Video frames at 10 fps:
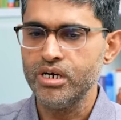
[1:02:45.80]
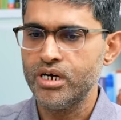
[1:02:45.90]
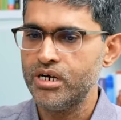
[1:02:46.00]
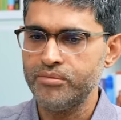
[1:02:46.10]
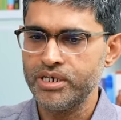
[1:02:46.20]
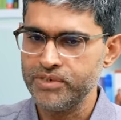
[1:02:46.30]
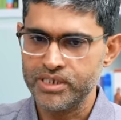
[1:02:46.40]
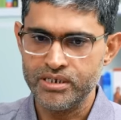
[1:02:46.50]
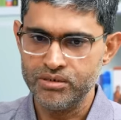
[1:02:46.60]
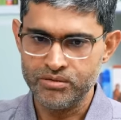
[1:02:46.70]
Uh, but we
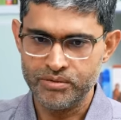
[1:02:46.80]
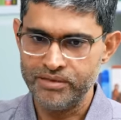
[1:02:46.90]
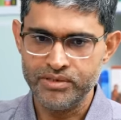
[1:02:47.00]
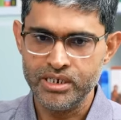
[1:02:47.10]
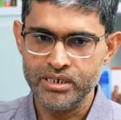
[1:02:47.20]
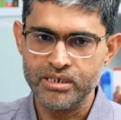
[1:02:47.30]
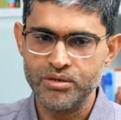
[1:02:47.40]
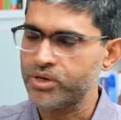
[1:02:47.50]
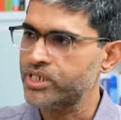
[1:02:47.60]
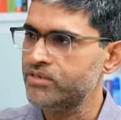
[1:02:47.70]
said no, every uh,
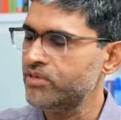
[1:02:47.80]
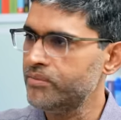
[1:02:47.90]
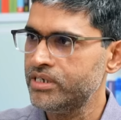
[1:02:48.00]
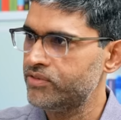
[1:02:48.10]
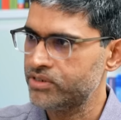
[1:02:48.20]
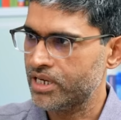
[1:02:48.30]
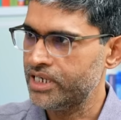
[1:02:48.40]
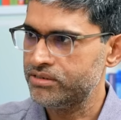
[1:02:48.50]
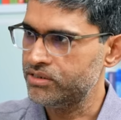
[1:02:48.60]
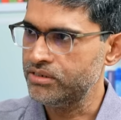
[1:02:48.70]
location will be a first
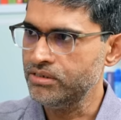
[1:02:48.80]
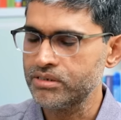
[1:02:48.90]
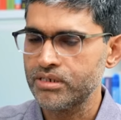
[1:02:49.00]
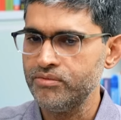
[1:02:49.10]
class citizen.